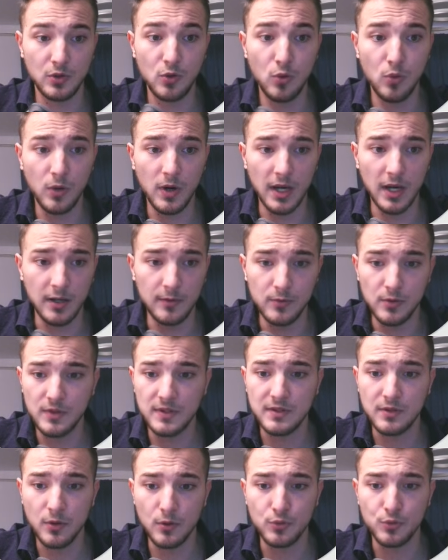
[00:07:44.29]
the
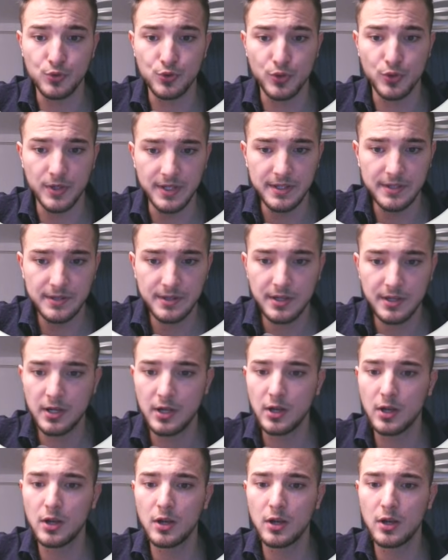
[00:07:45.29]
GoHighLevel solution is